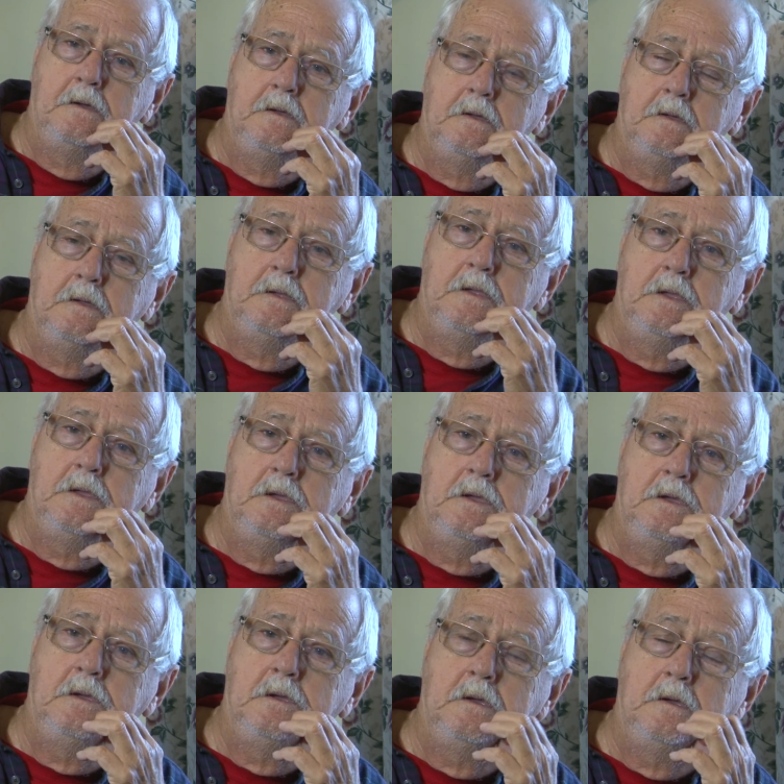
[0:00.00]
in the neighborhood,
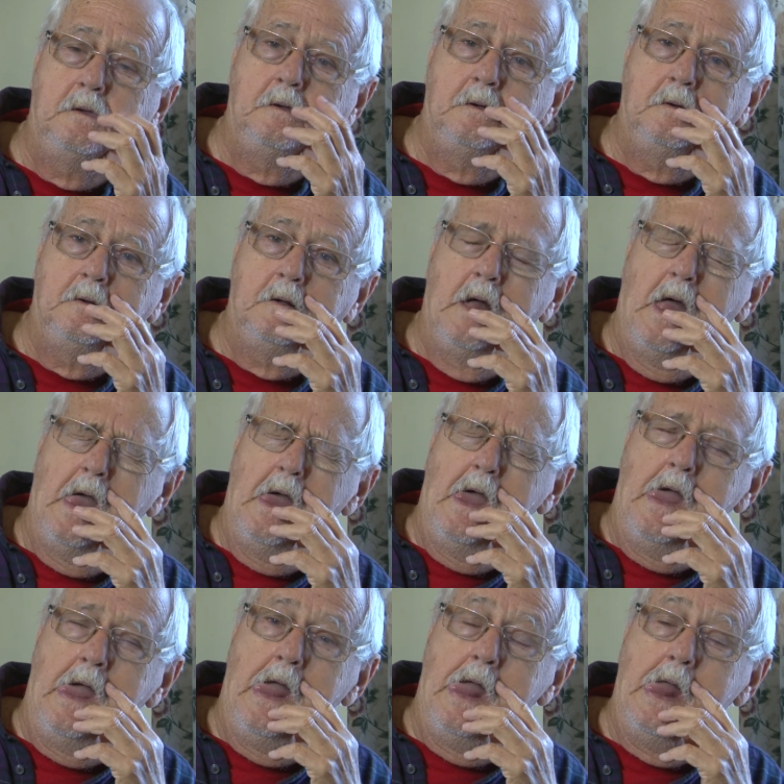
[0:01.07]
residents,
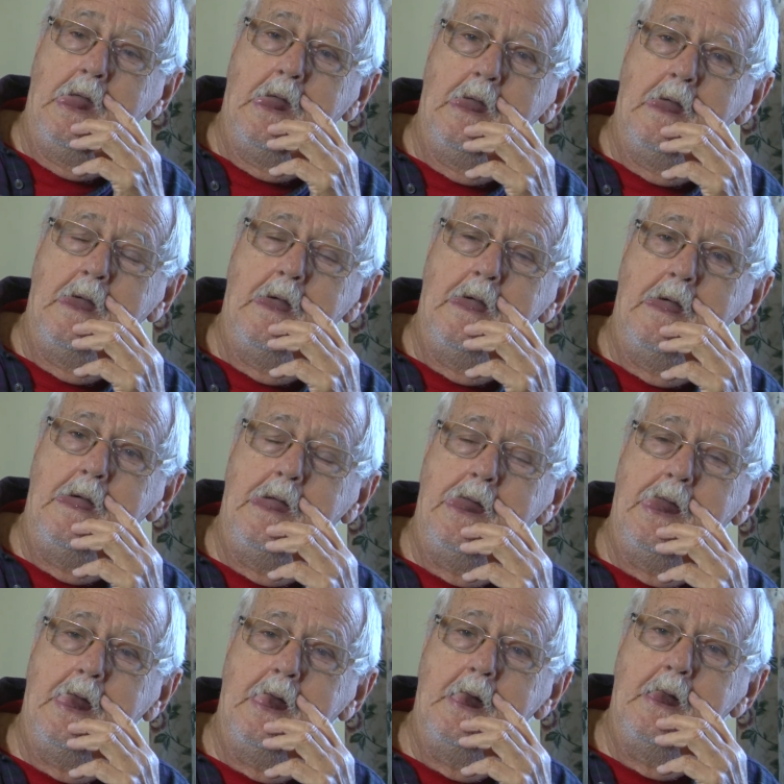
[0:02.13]
if, I
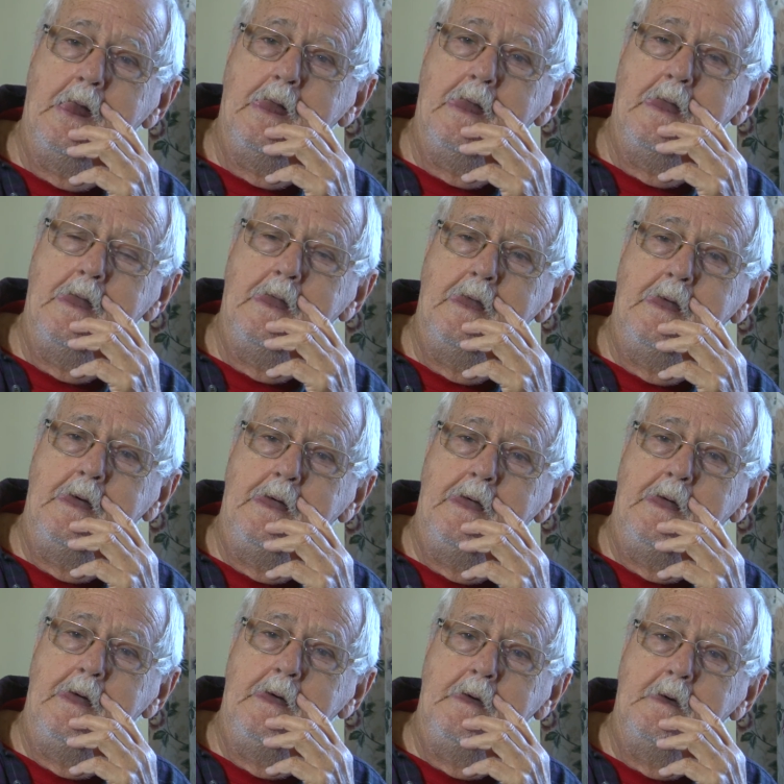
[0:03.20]
mean, you had running
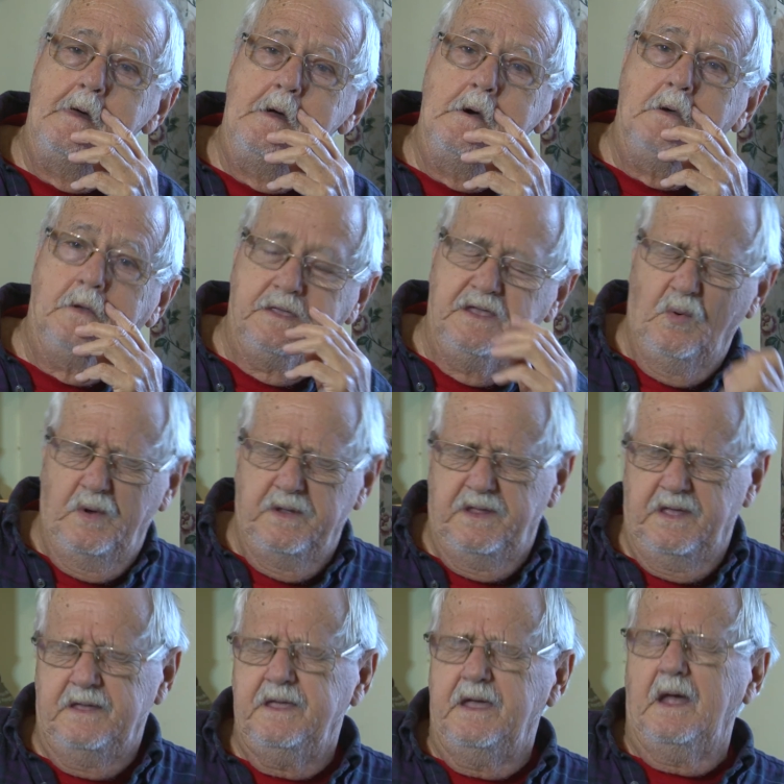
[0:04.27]
water, which is you, something.
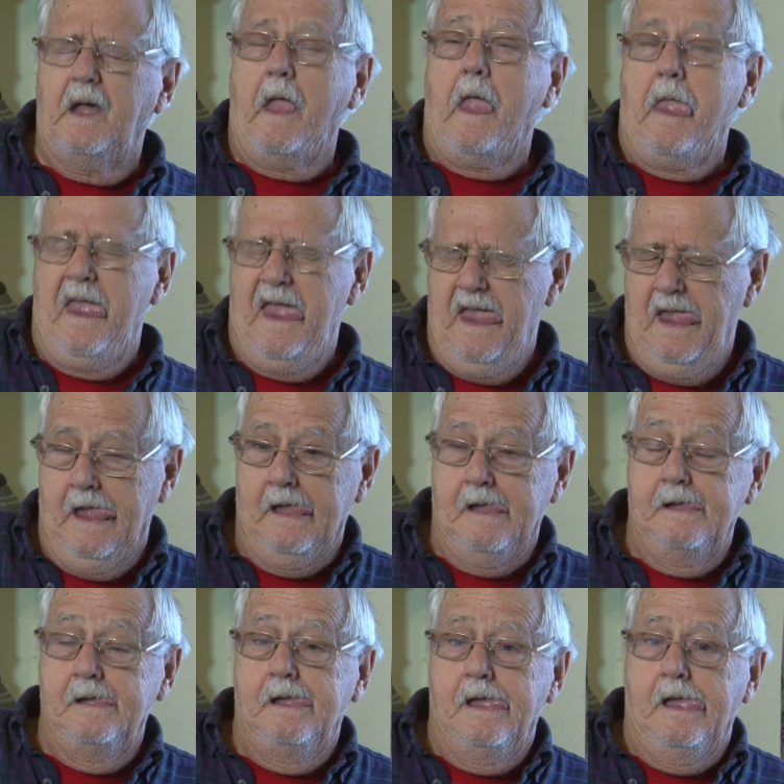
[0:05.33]
Yeah.
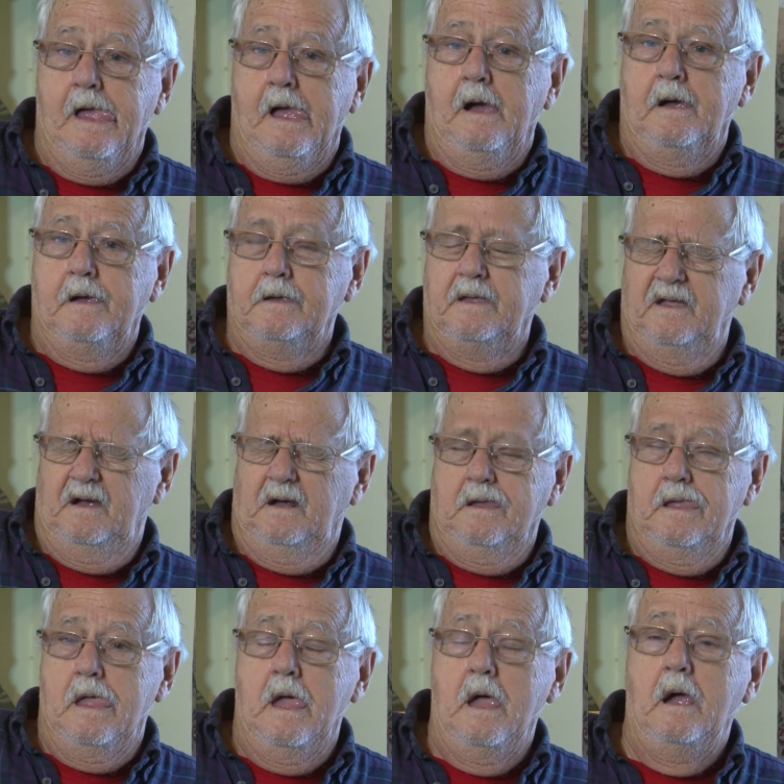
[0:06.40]
So the yeah. city
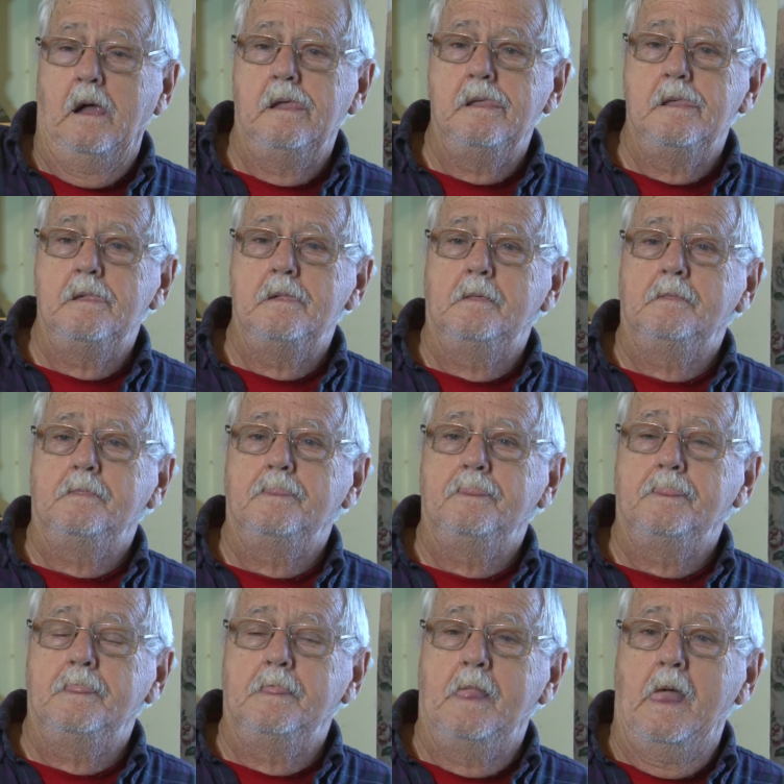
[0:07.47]
of Atlanta was
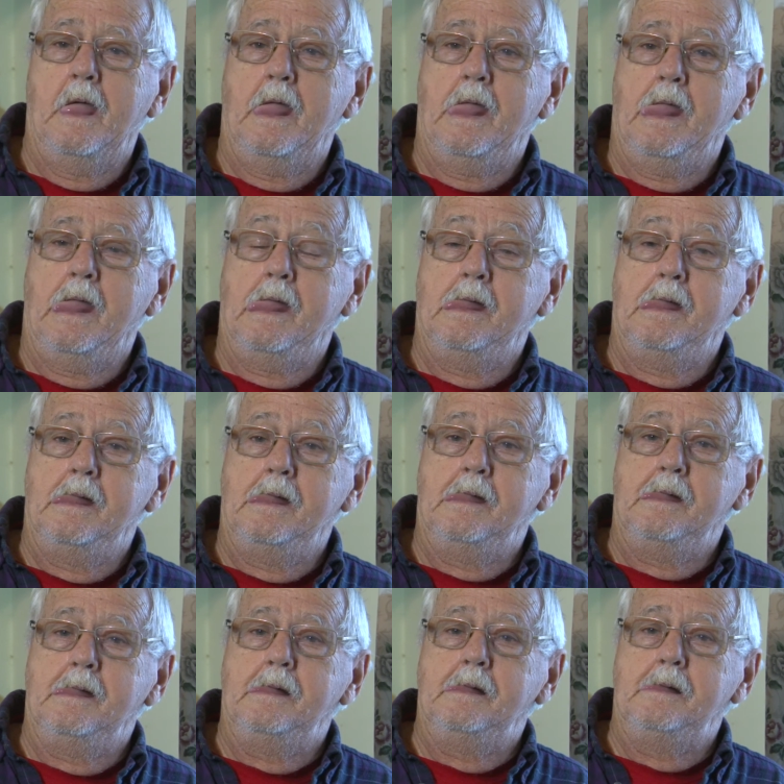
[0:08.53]
supplying
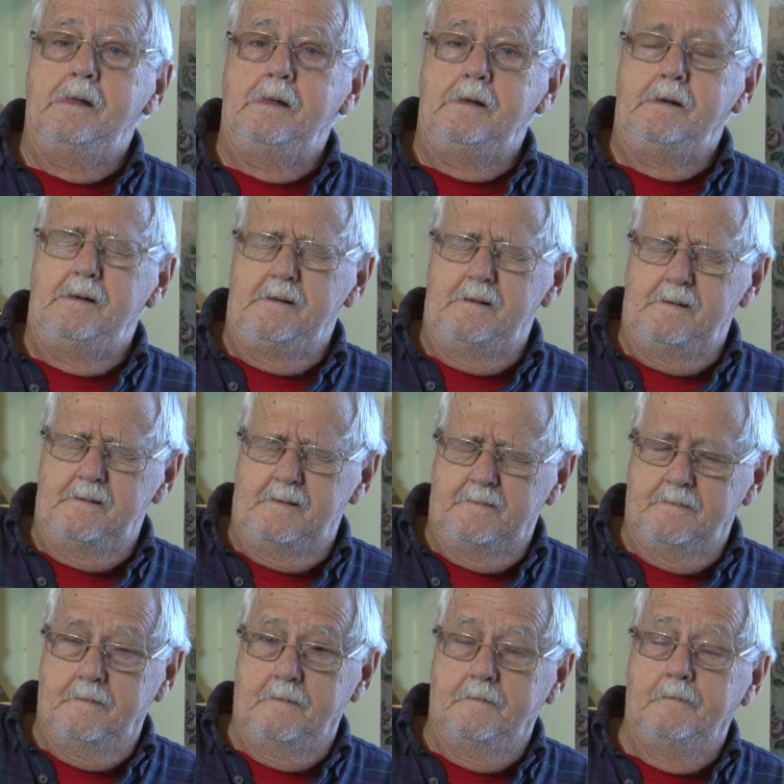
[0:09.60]
you with water
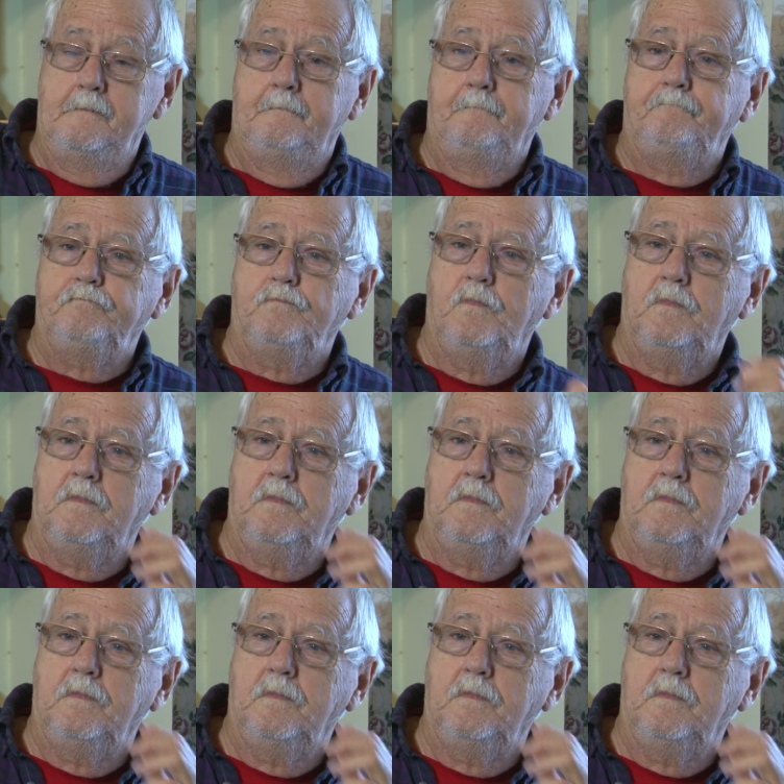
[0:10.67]
by the late